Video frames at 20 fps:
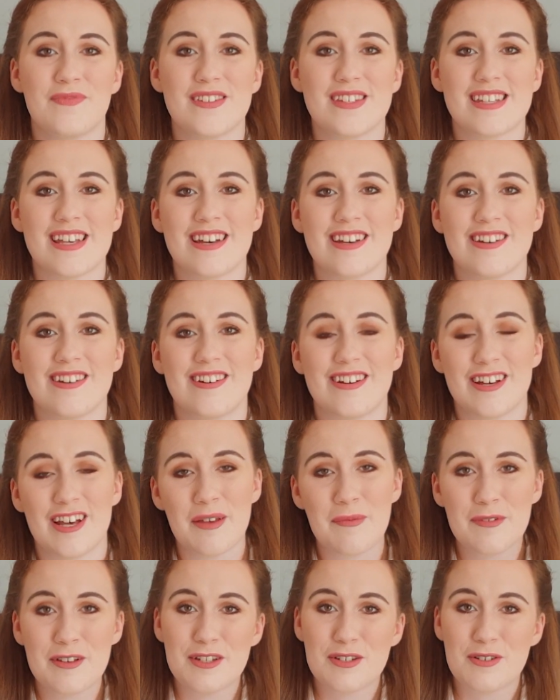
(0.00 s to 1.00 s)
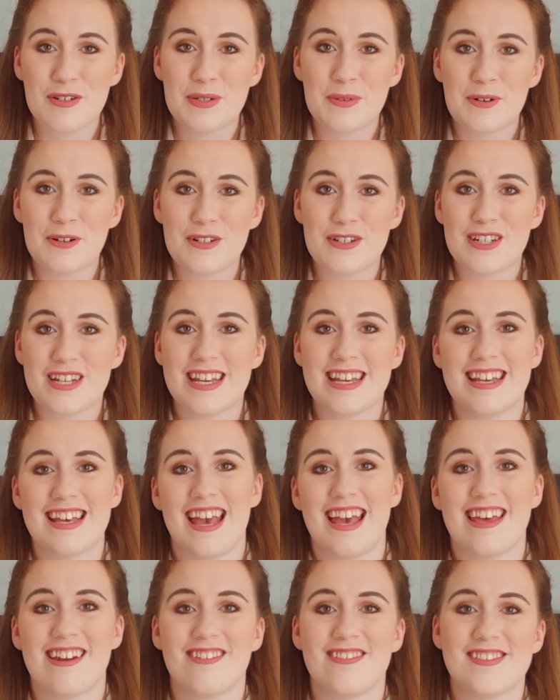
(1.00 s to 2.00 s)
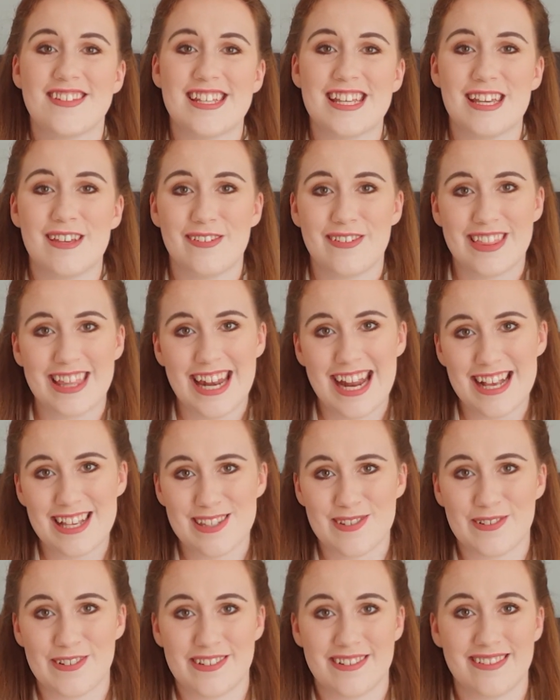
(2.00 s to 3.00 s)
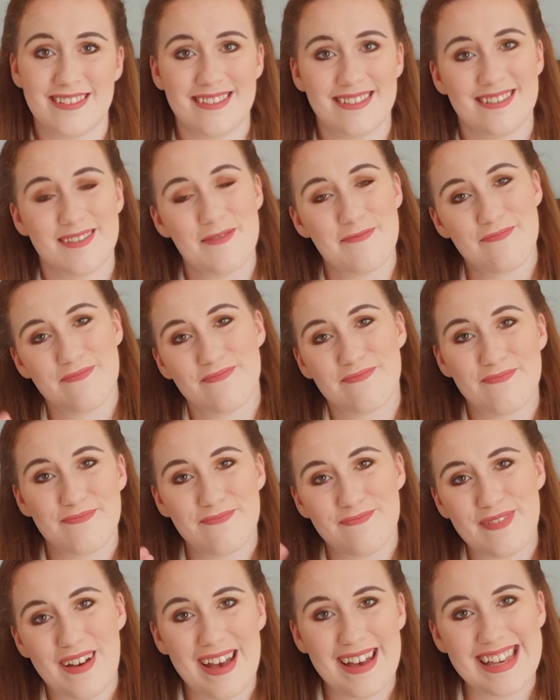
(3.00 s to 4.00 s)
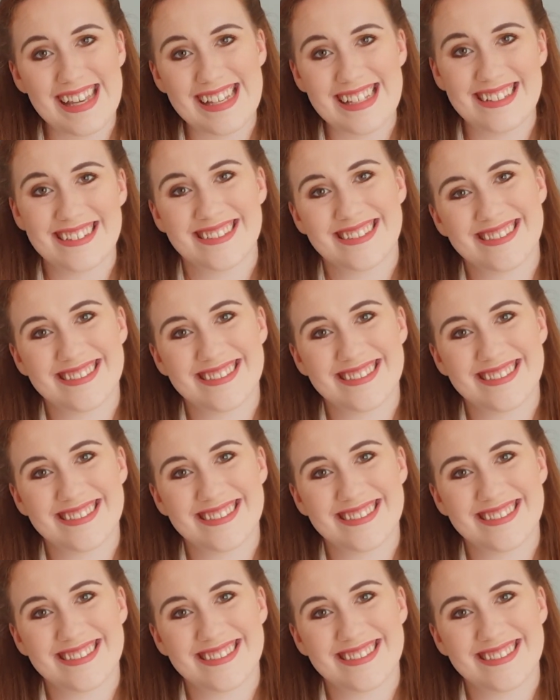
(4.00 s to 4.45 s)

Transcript: So I hope you enjoyed watching and I'll see you in the next one. Bye!